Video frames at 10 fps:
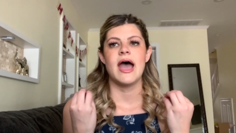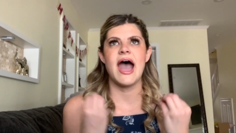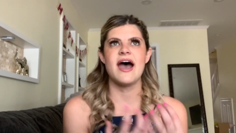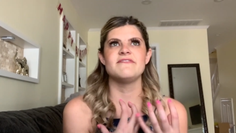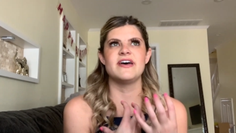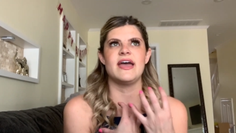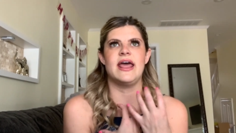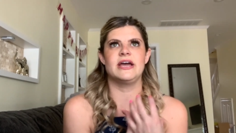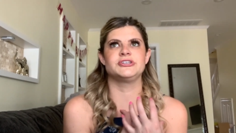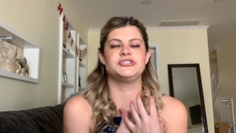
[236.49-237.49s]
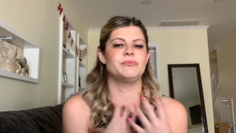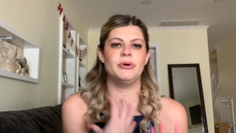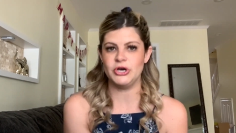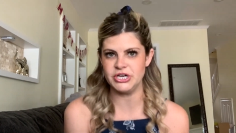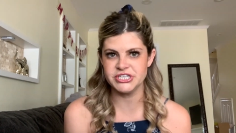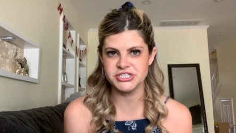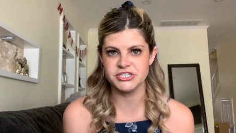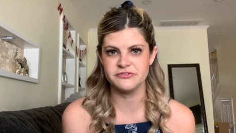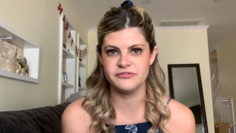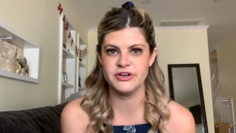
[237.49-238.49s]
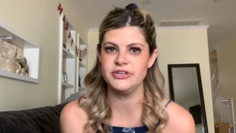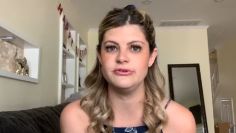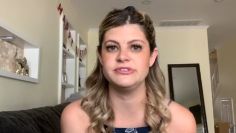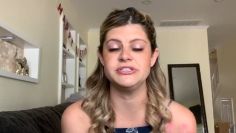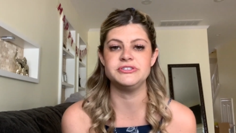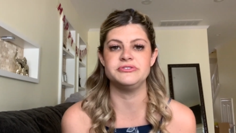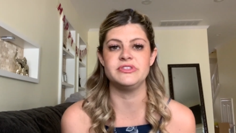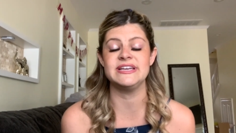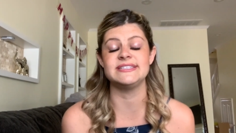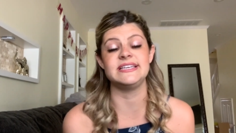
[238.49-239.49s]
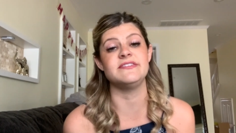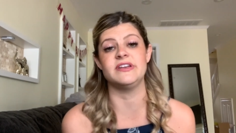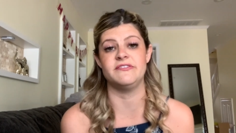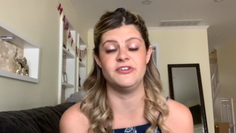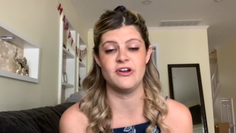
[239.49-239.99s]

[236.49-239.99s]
have that extra push for you to do things even if you're